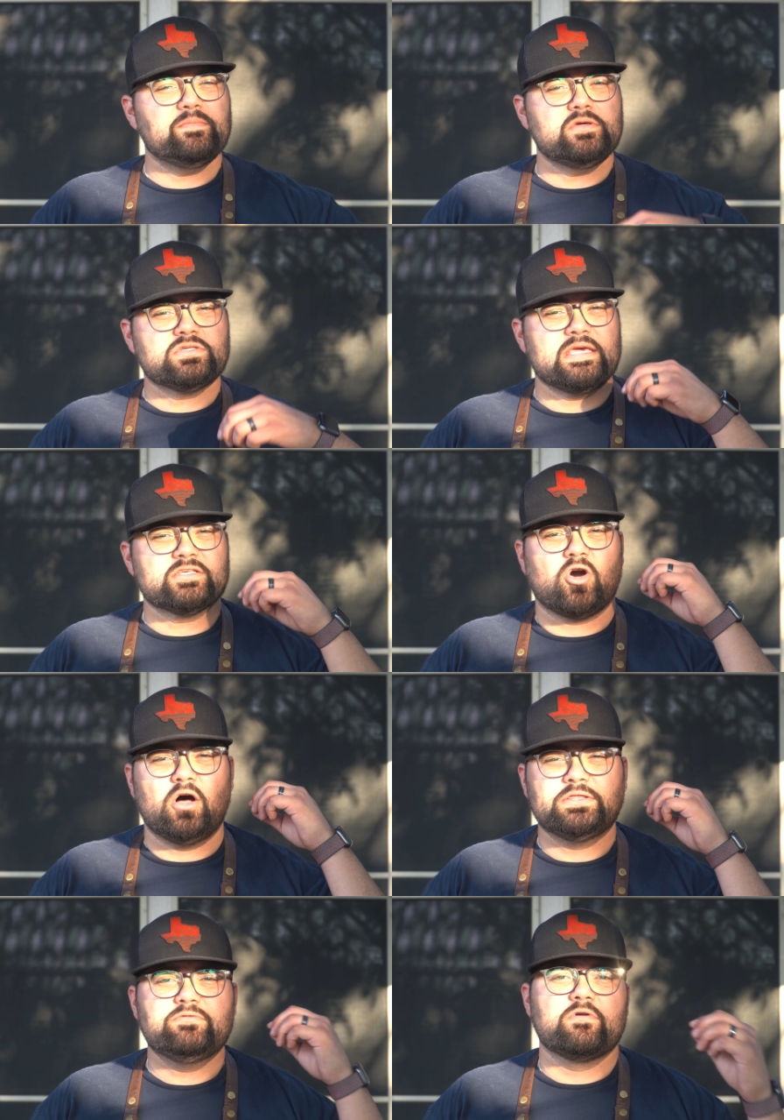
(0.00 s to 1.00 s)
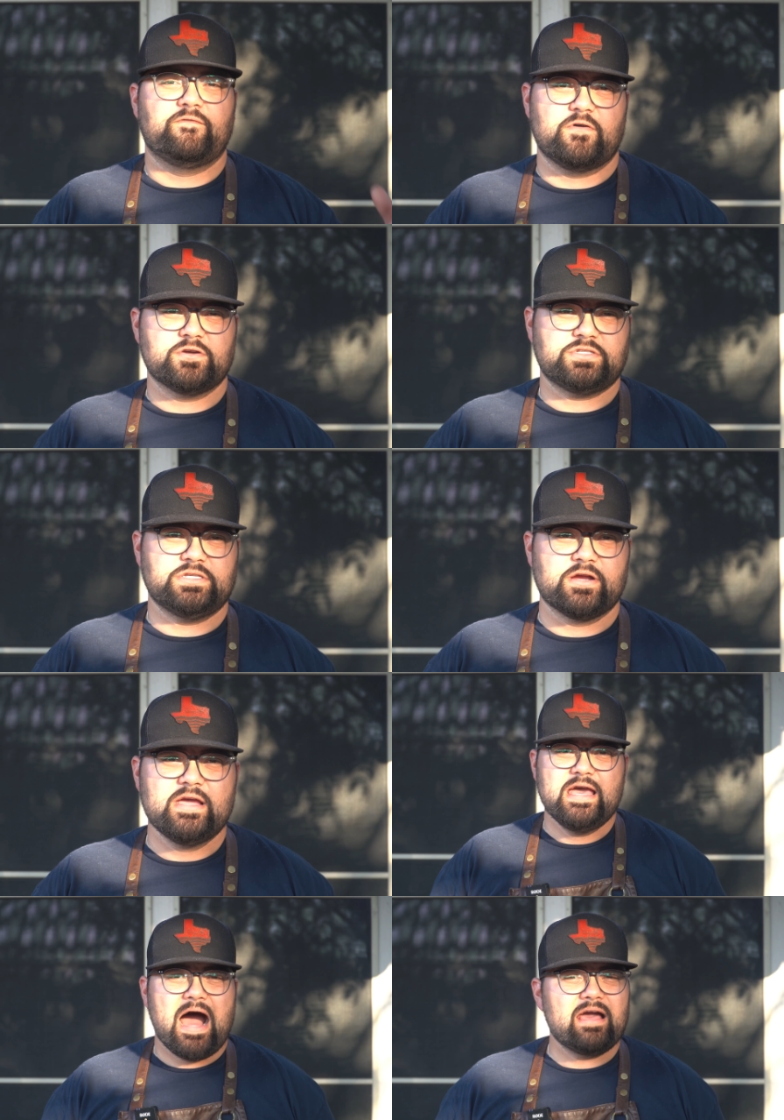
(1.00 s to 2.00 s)
I'm using is called the reverse sear.
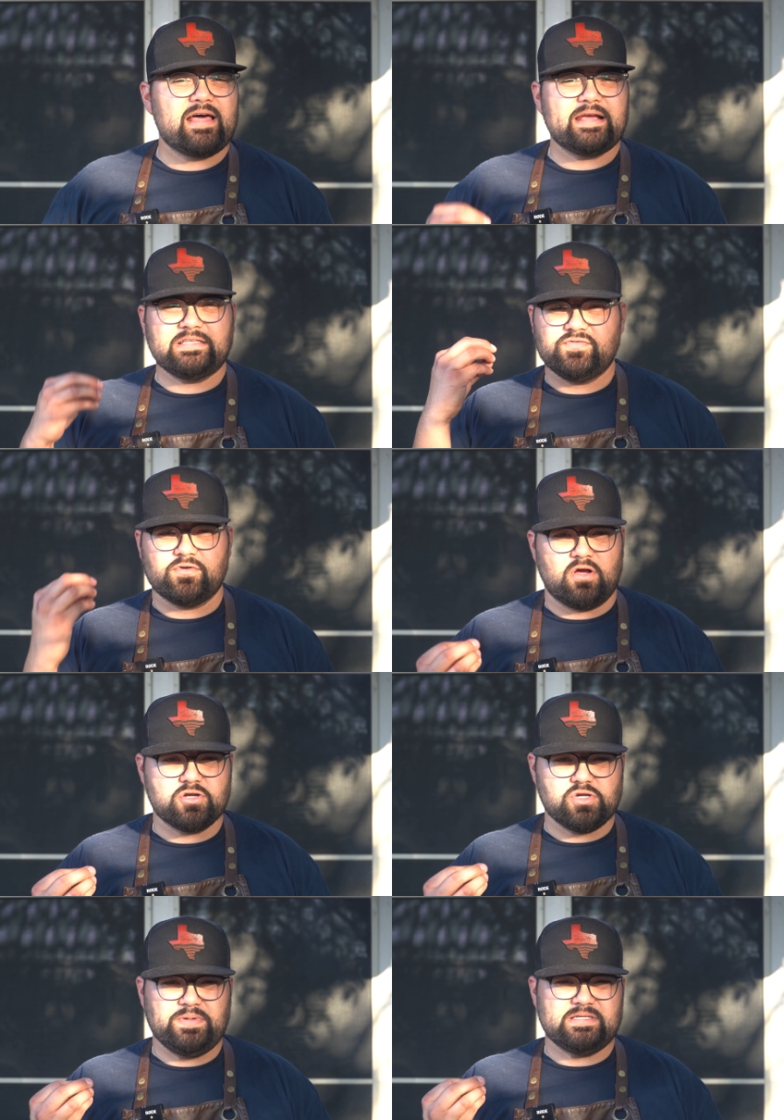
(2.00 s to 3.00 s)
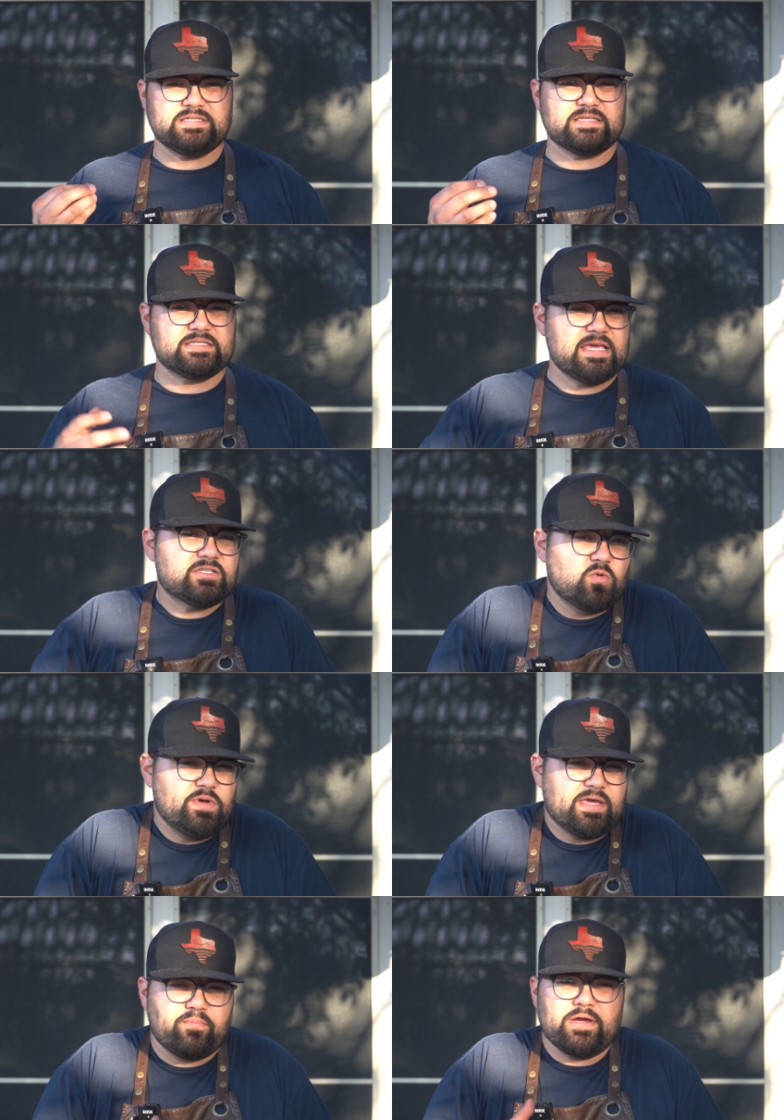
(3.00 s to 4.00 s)
I like this for larger pieces of steak so
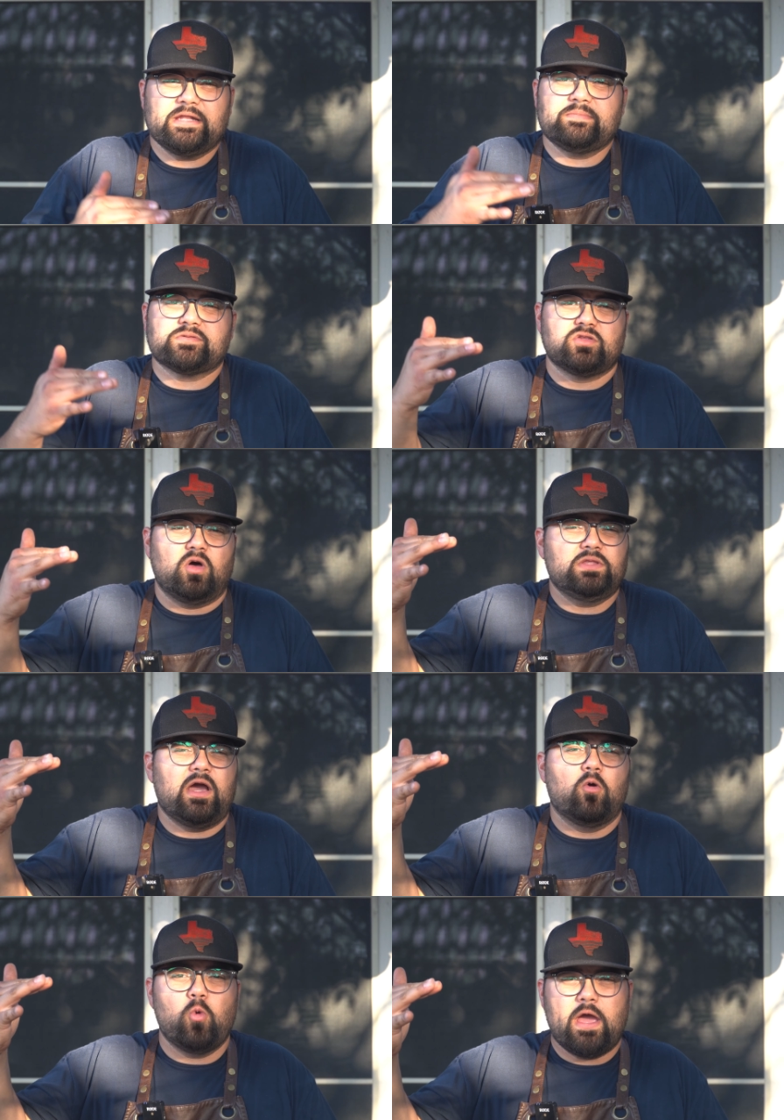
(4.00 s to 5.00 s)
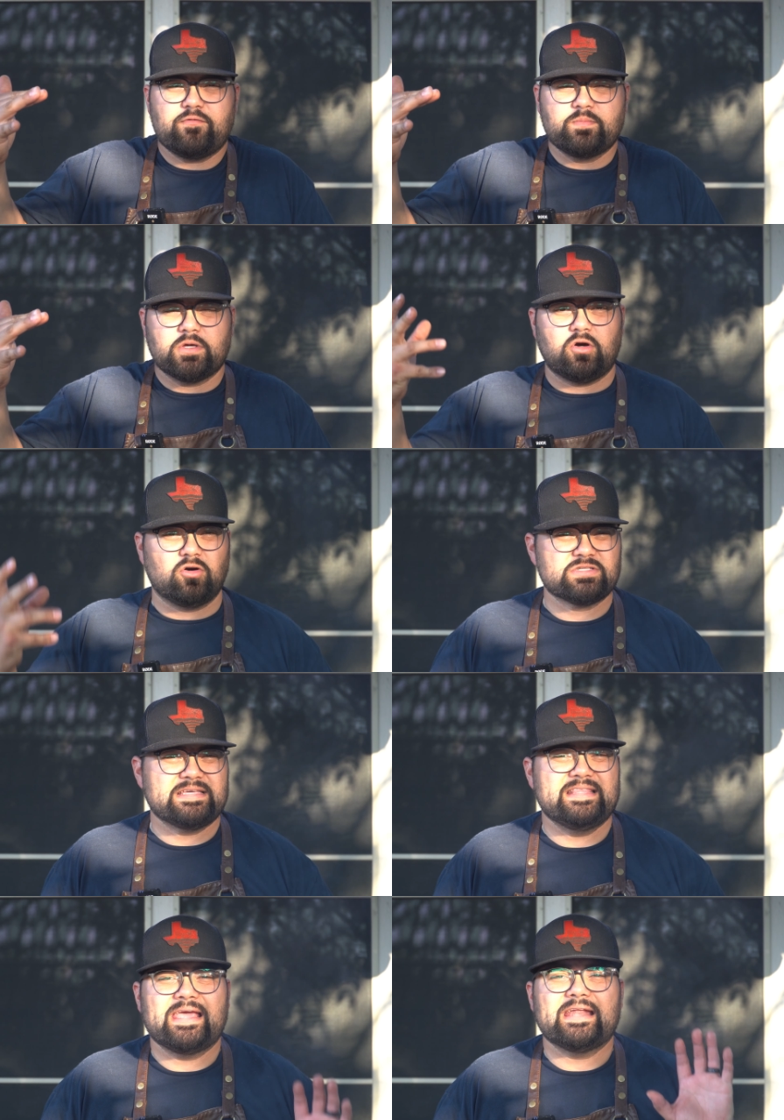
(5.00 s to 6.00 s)
we can bring it up slowly away from the coals
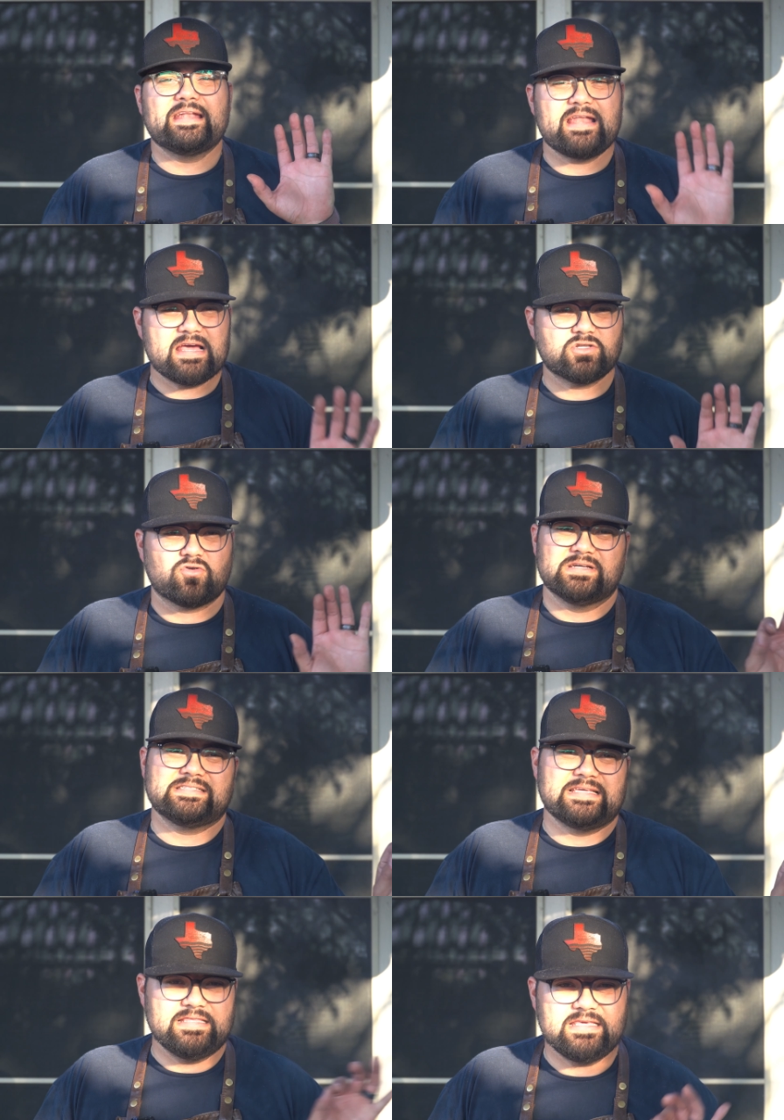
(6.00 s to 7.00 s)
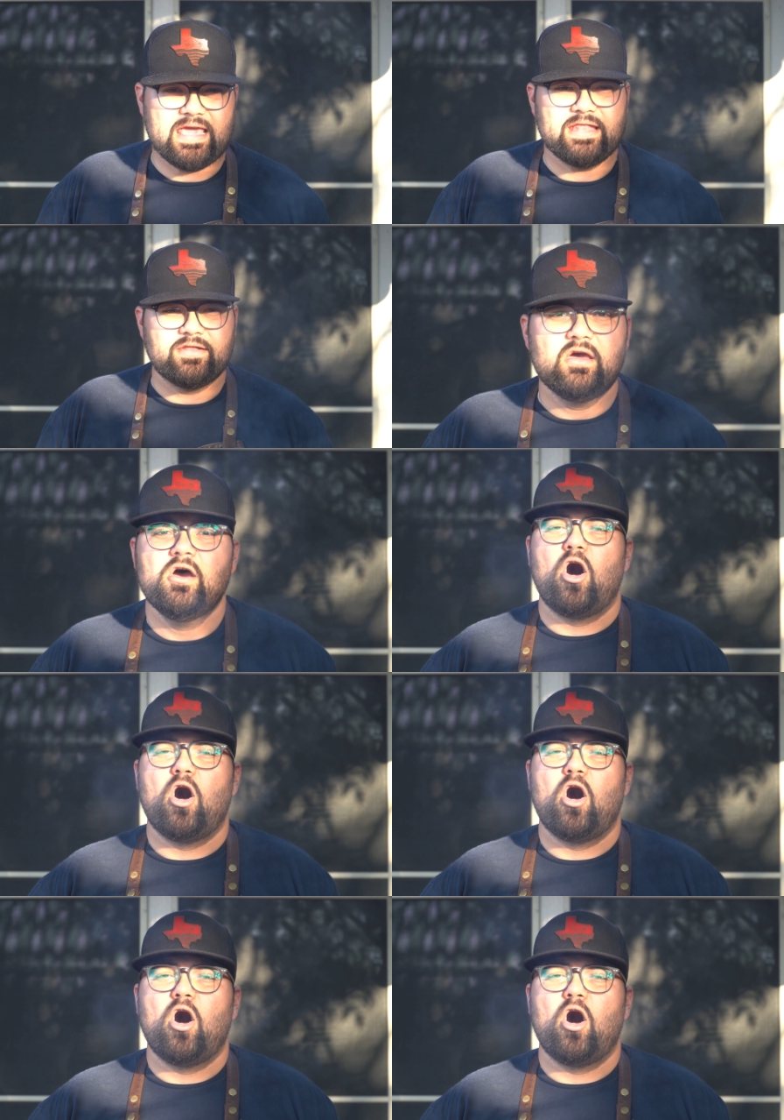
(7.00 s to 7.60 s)
and then get a nice crust in the end.